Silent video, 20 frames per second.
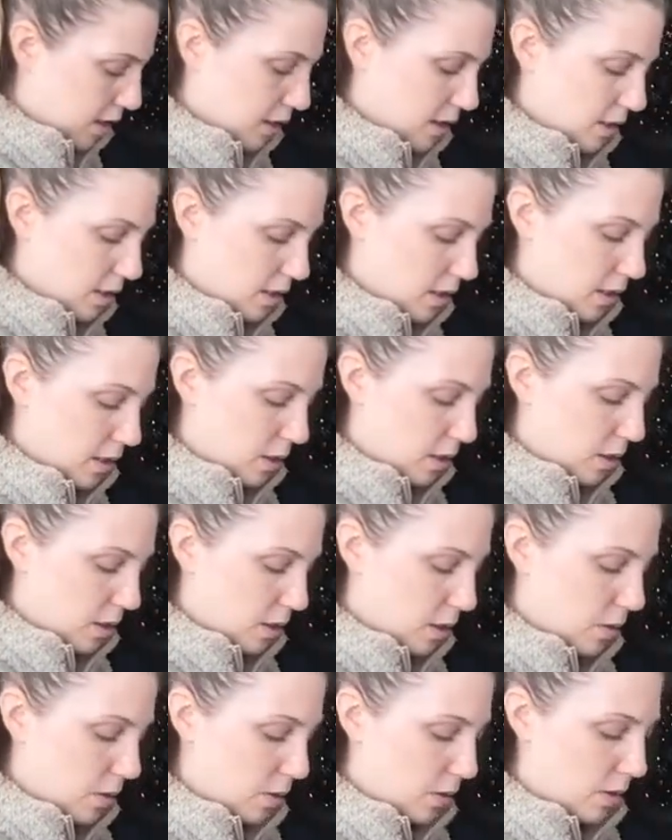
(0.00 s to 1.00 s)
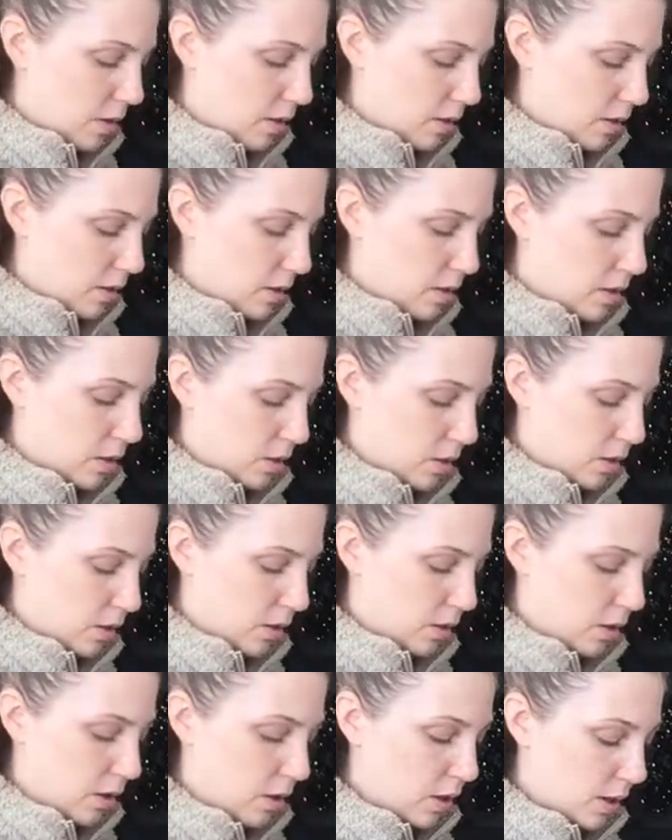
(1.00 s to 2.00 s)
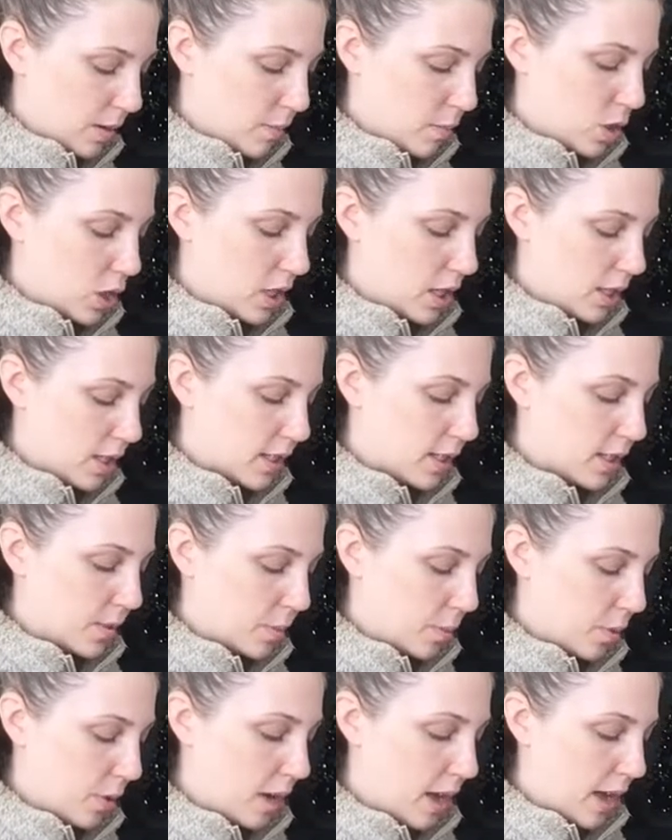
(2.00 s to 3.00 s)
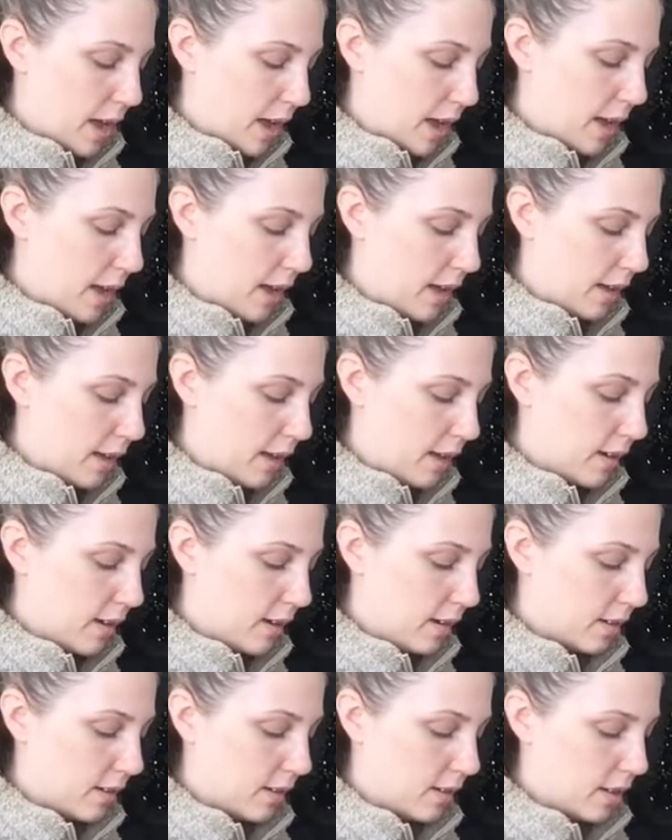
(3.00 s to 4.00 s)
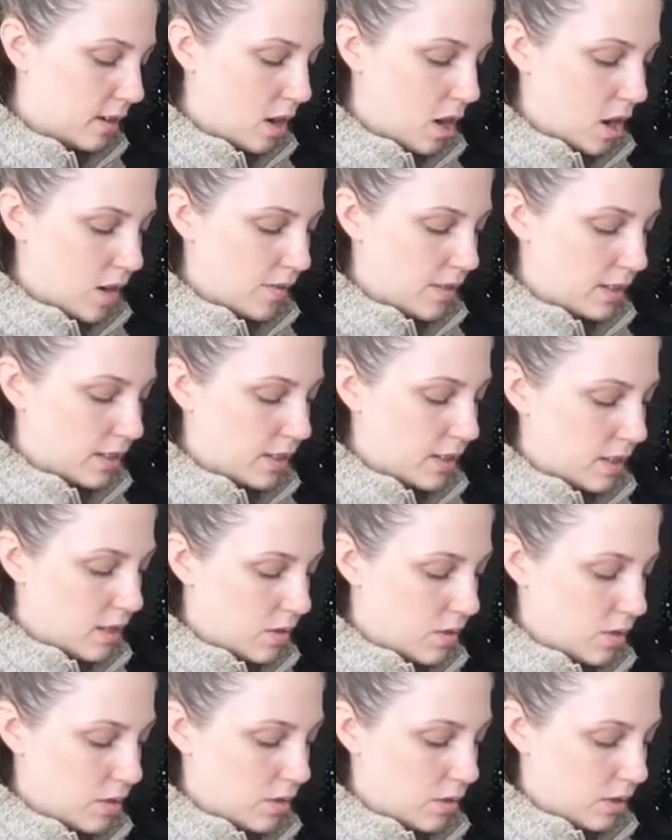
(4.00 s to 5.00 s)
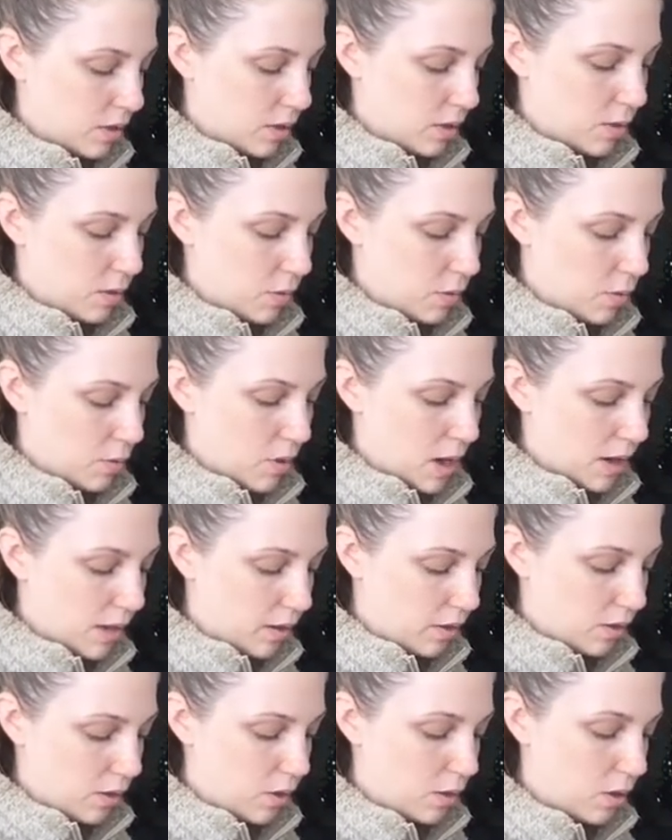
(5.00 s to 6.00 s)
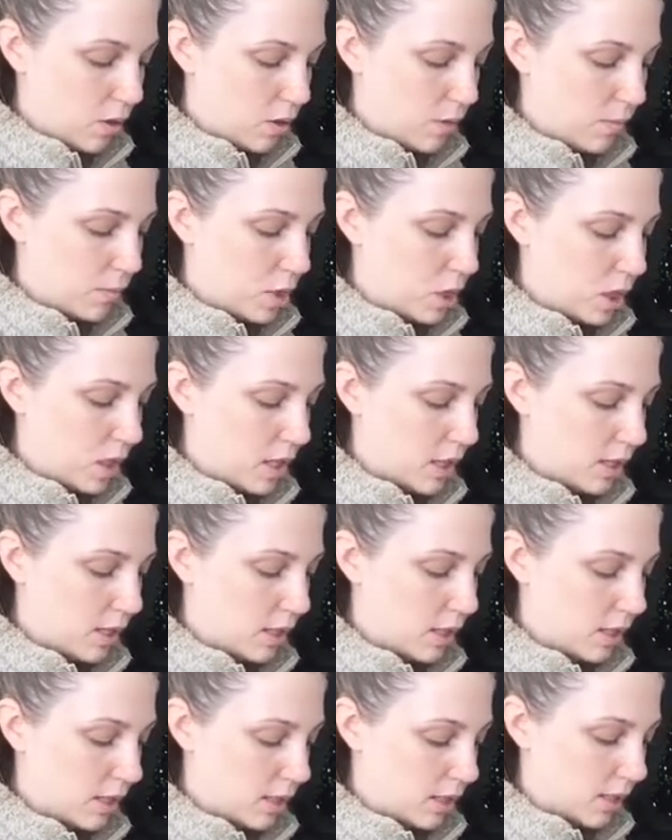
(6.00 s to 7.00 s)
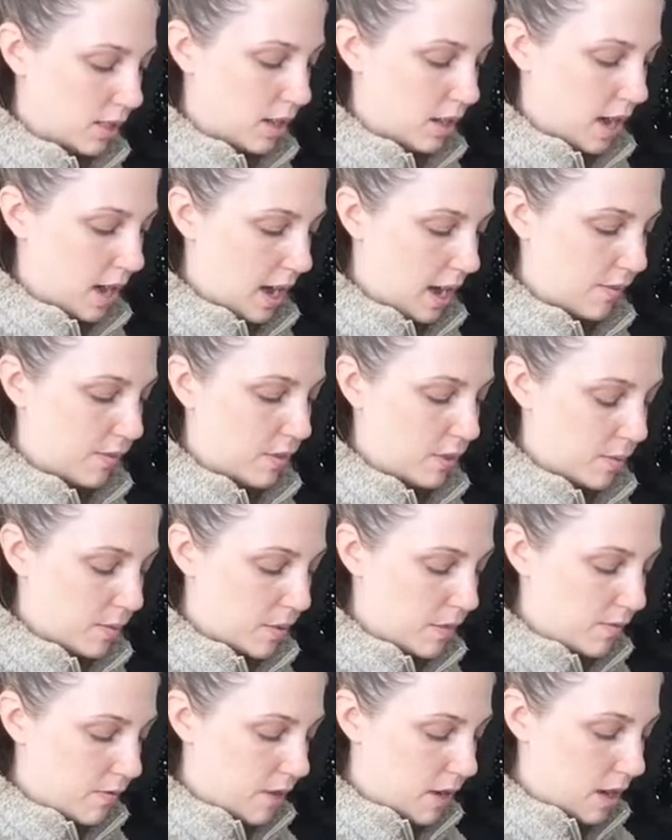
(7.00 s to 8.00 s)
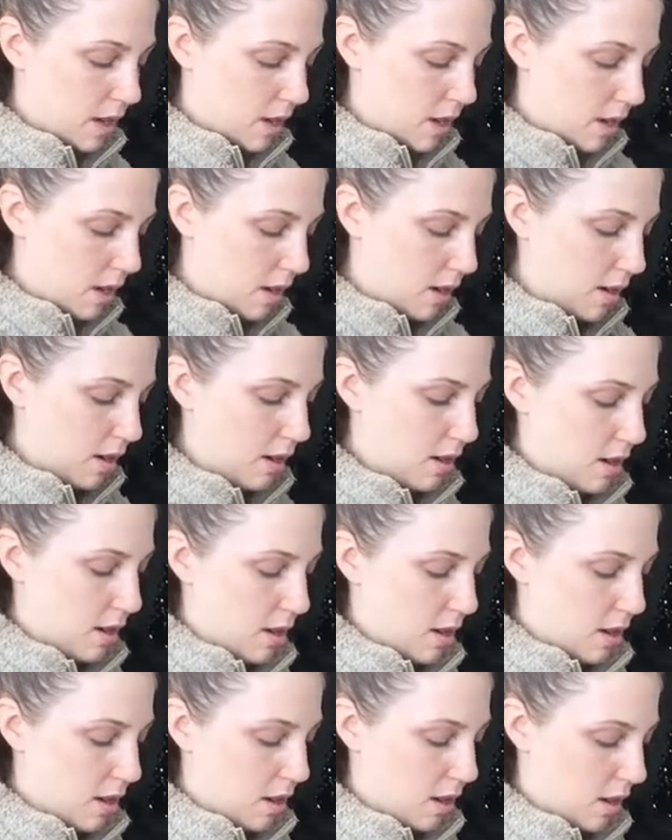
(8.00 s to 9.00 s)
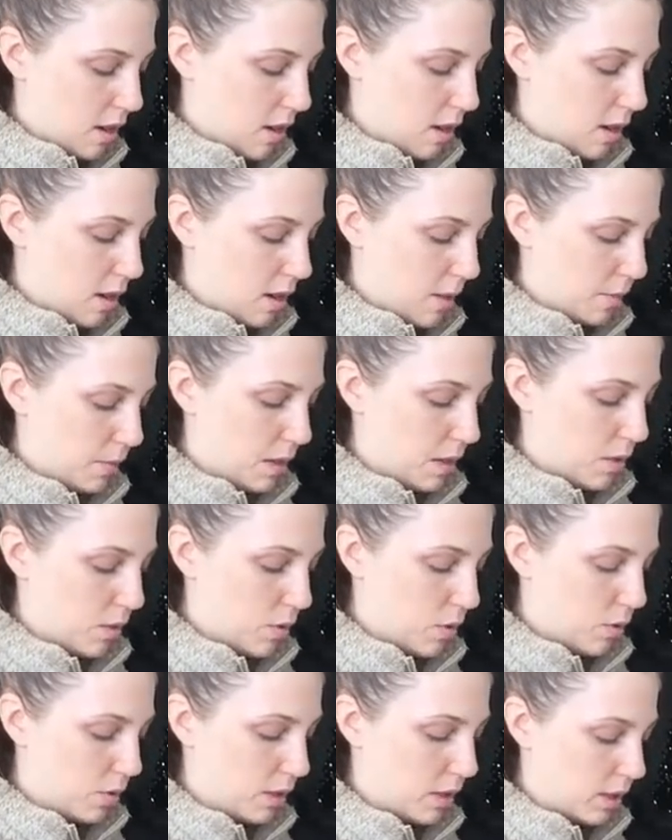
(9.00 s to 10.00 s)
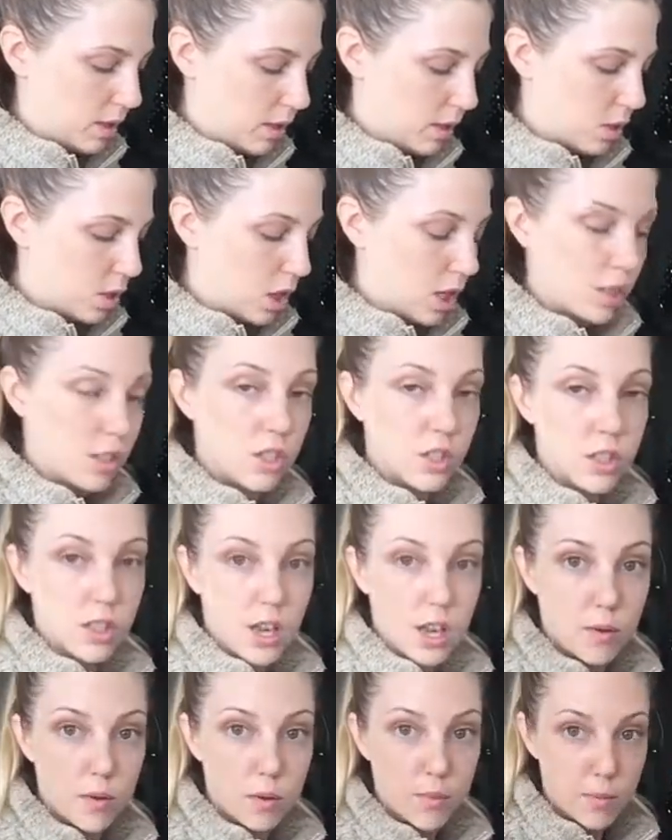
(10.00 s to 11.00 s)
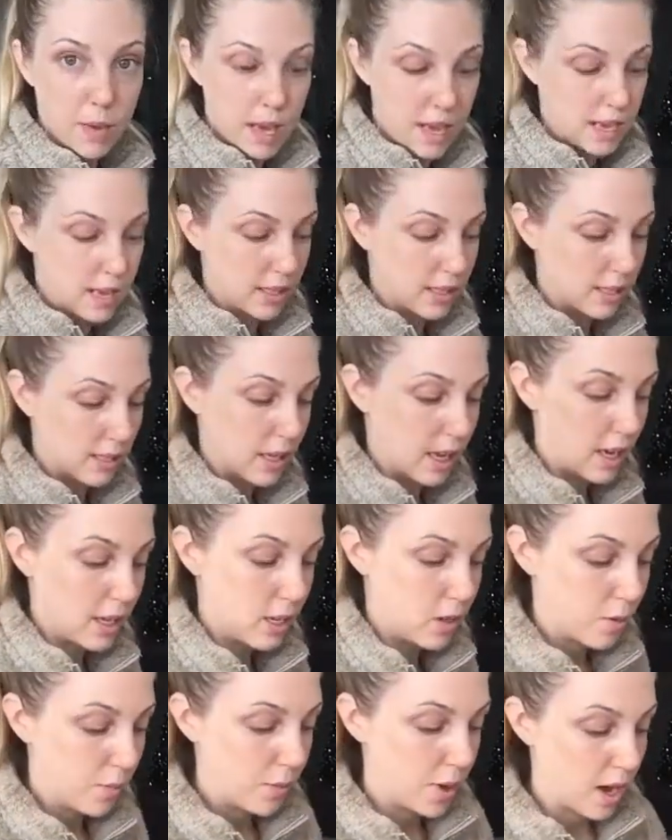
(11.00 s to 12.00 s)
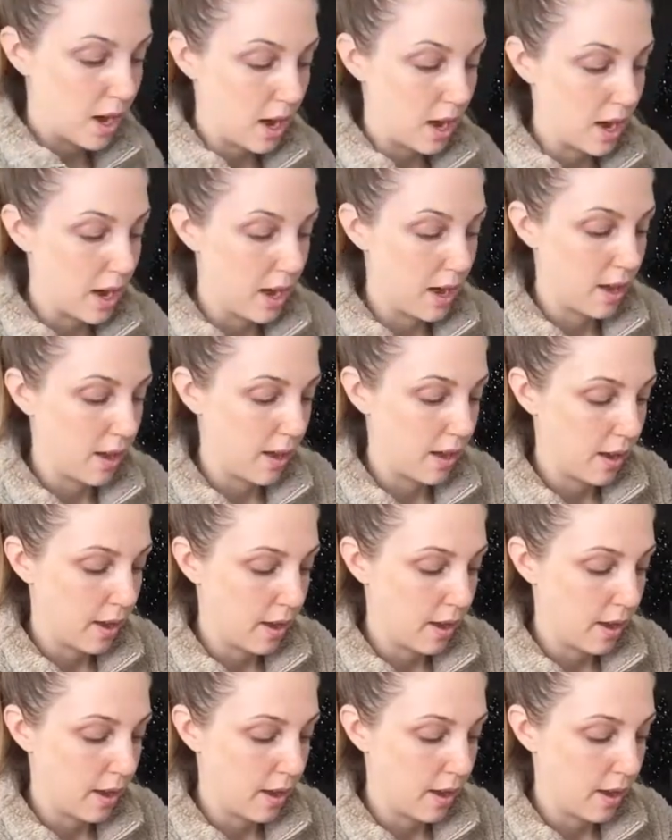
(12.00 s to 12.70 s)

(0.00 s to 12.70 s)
So do a little cream cheese spread. And obviously you can do this with regular cream cheese. It doesn't have to be vegan. The only suggestion I would make is that you buy